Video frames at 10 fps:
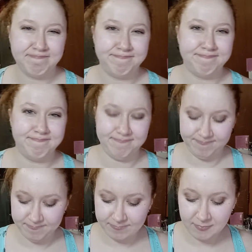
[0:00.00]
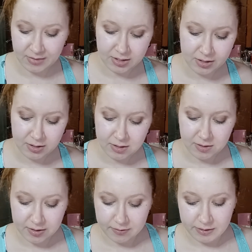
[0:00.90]
that
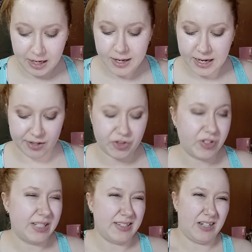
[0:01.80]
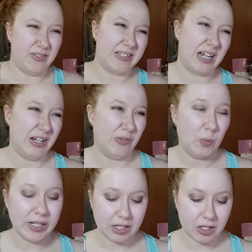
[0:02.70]
actually sounds kind of
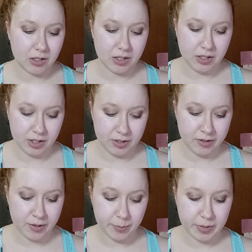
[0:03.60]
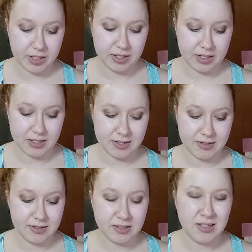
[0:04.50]
weird
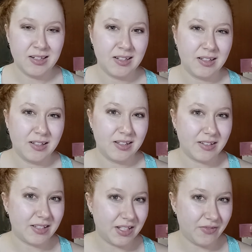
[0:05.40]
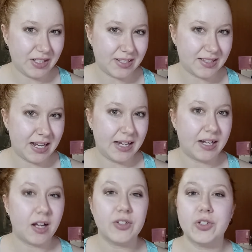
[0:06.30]
because TV
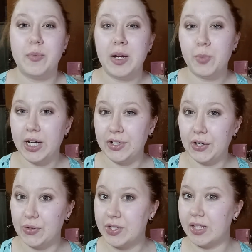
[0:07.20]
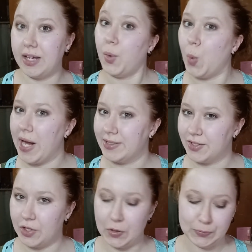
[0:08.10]
static, so my brain goes to white
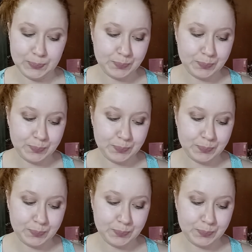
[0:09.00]
snow.